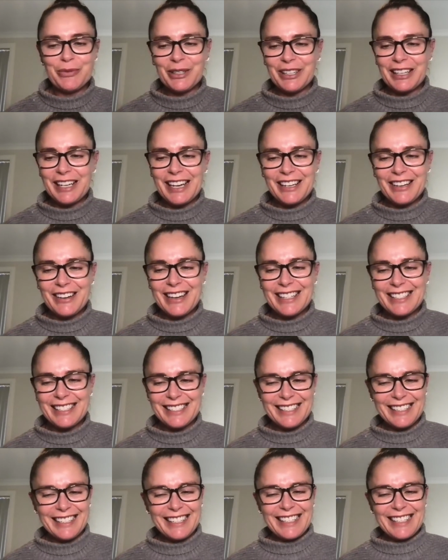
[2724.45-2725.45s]
Okay, guys,
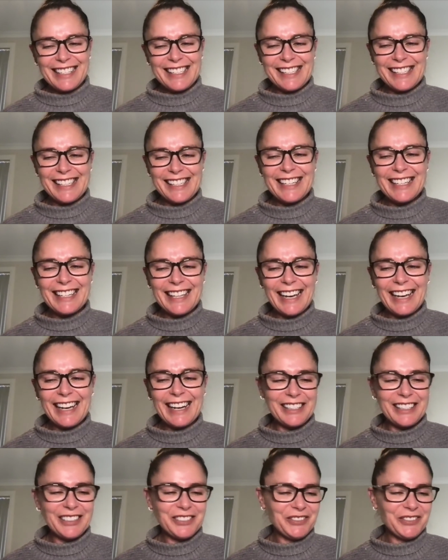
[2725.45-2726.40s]
see you later.